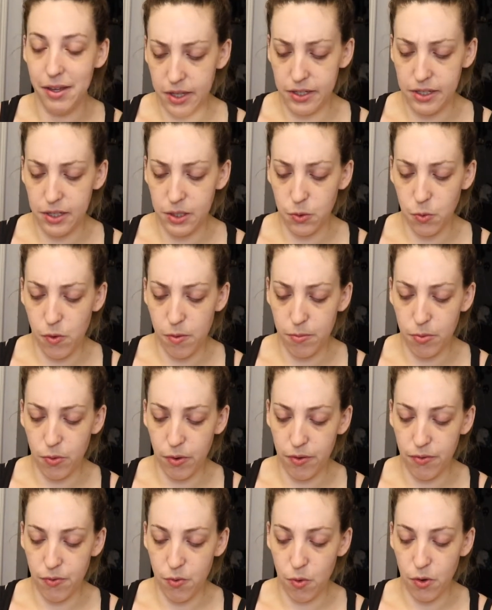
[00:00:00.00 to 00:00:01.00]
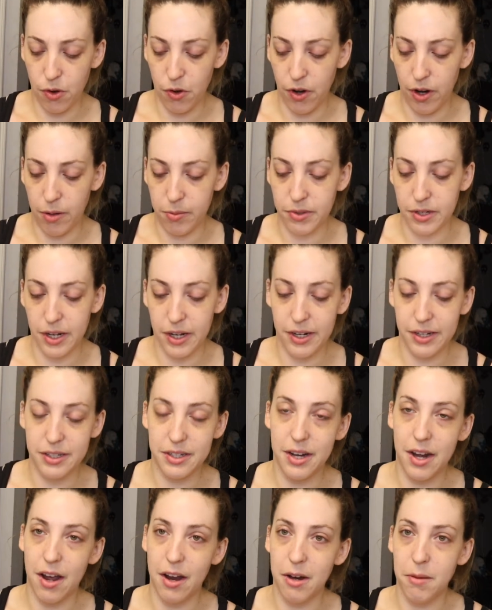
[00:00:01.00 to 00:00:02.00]
This is 1.4 grams and
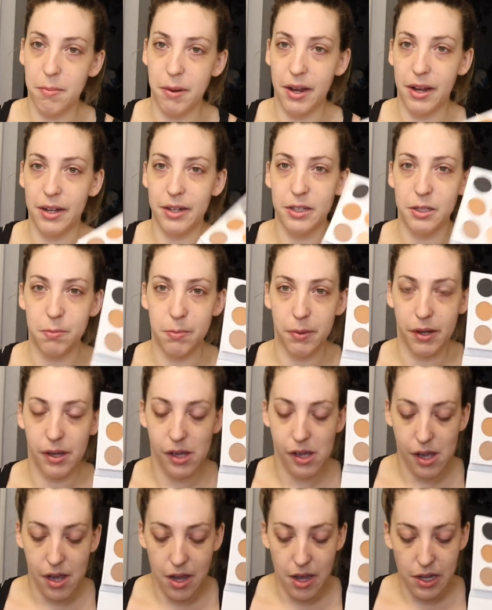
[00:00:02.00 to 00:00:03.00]
it's 9 pans, but